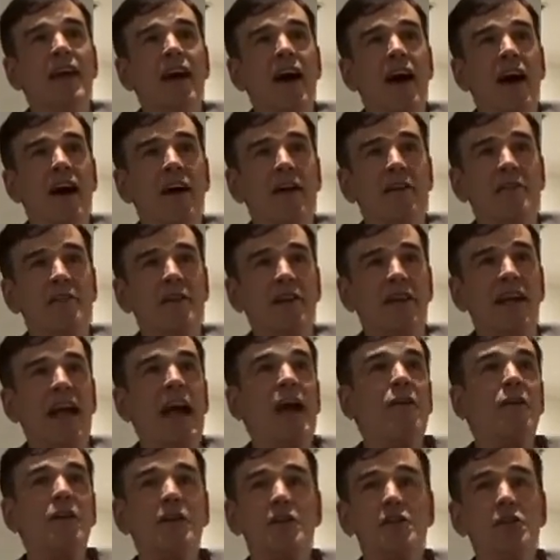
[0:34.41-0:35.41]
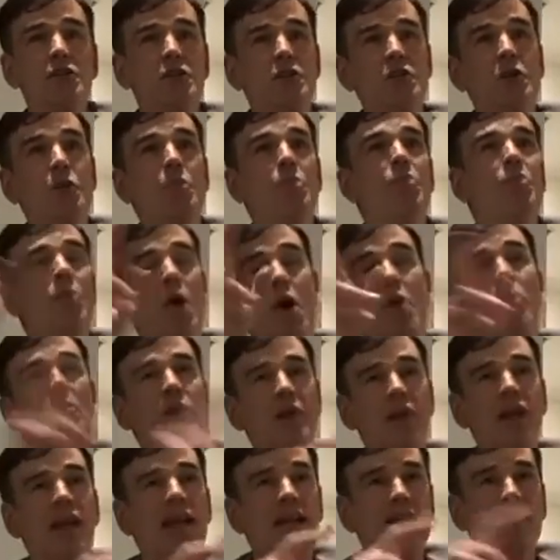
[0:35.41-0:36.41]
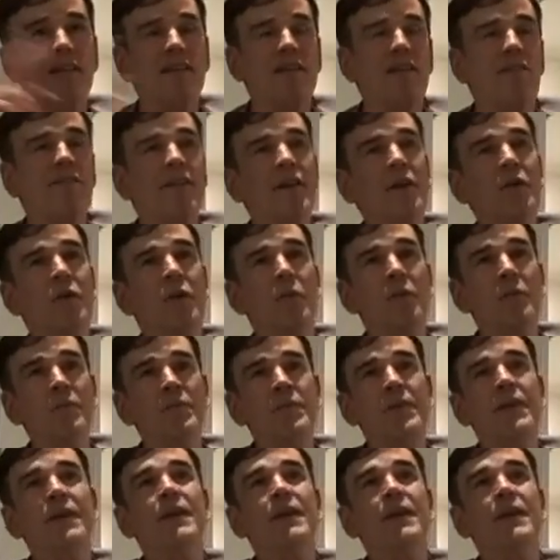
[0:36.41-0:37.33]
the characters who populate the film,